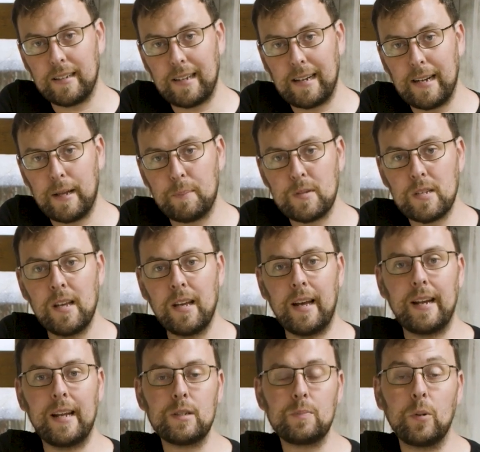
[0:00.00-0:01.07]
clips
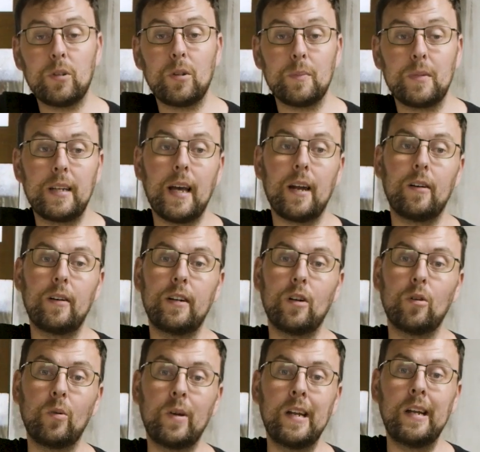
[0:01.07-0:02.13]
and has put them together in
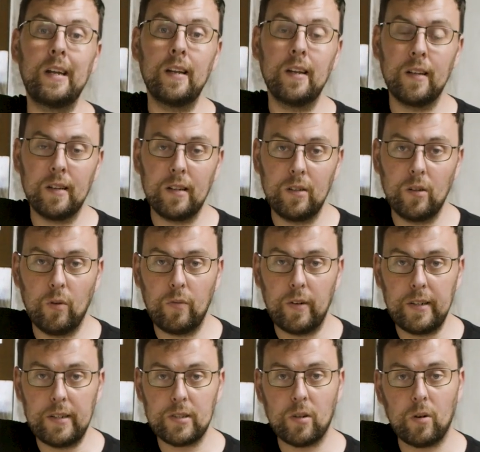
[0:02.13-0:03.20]
a really
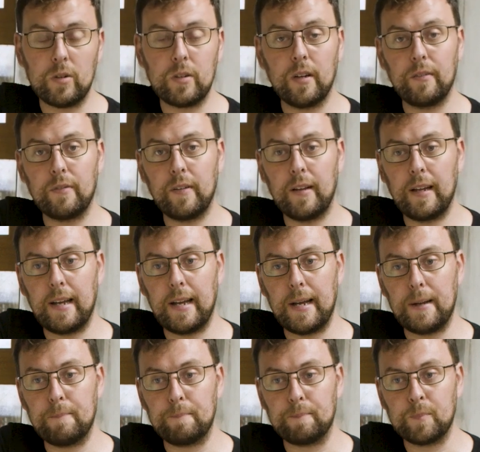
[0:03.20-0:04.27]
lovely sort of
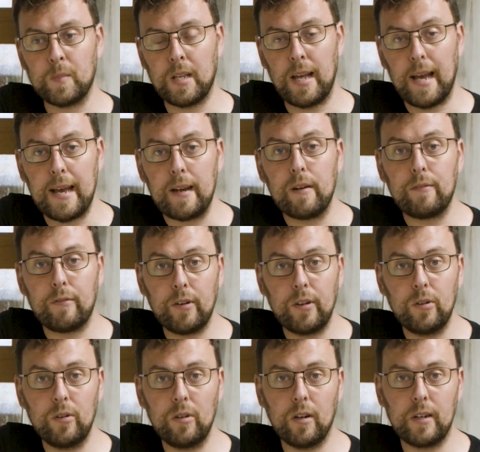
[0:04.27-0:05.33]
edit for
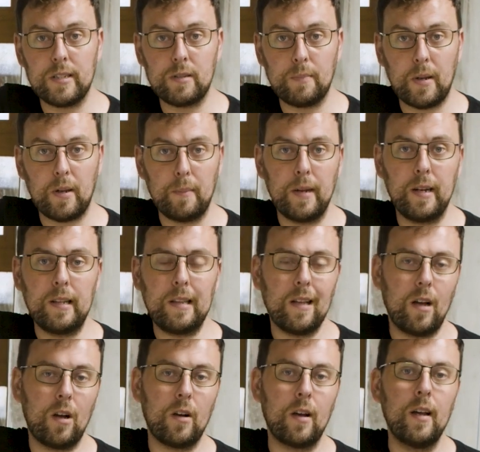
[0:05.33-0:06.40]
you guys, about a minute
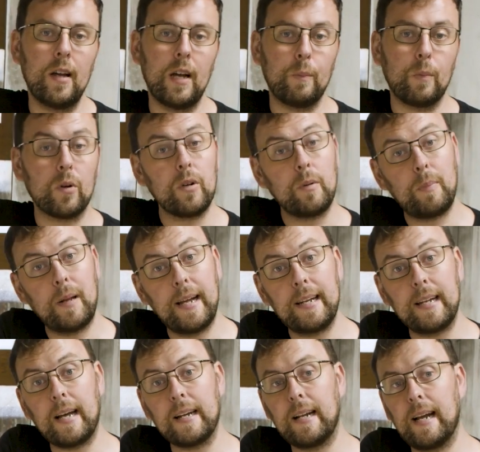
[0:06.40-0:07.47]
long, and we're going to play
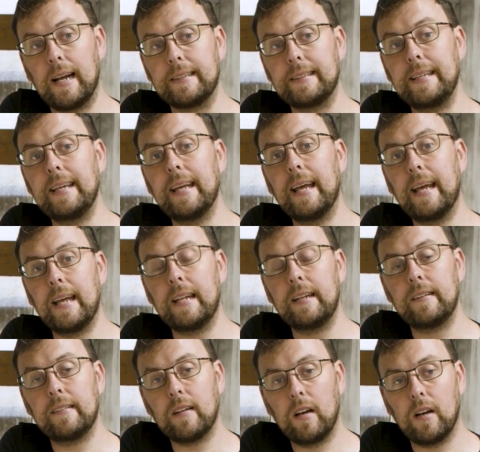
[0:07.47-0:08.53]
that at the
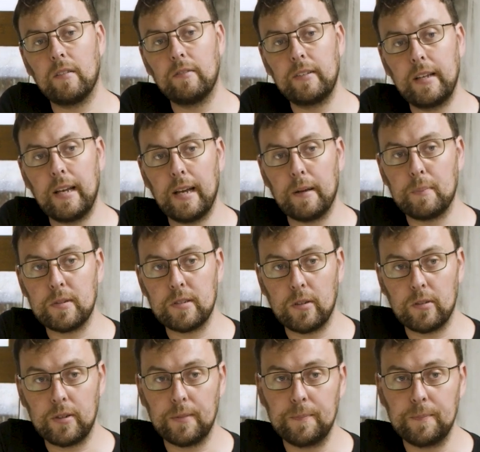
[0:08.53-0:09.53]
end of the episode.